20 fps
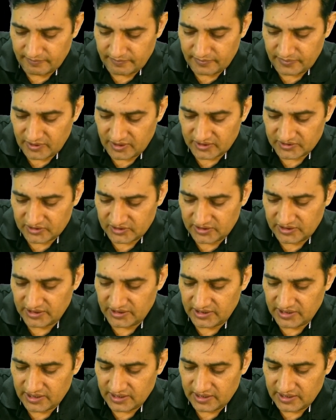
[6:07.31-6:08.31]
Pass
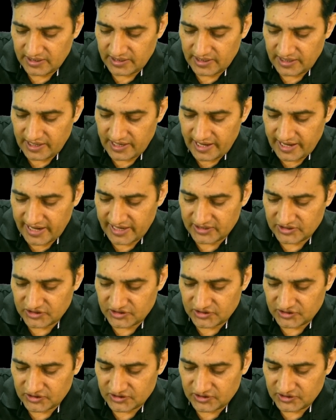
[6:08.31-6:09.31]
the
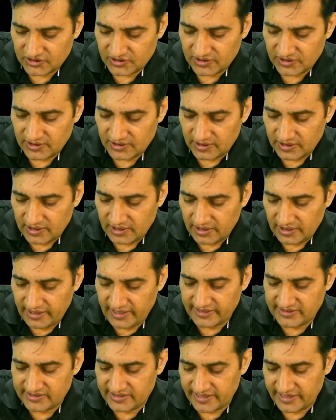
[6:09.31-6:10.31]
hash.
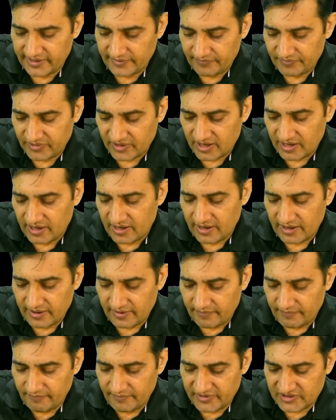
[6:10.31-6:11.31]
Let's say
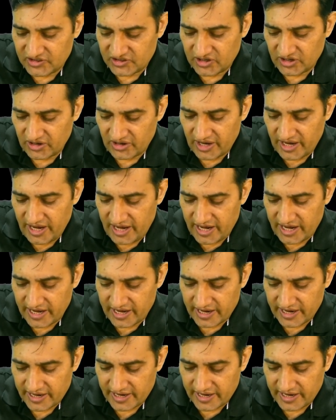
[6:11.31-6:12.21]
Mr. A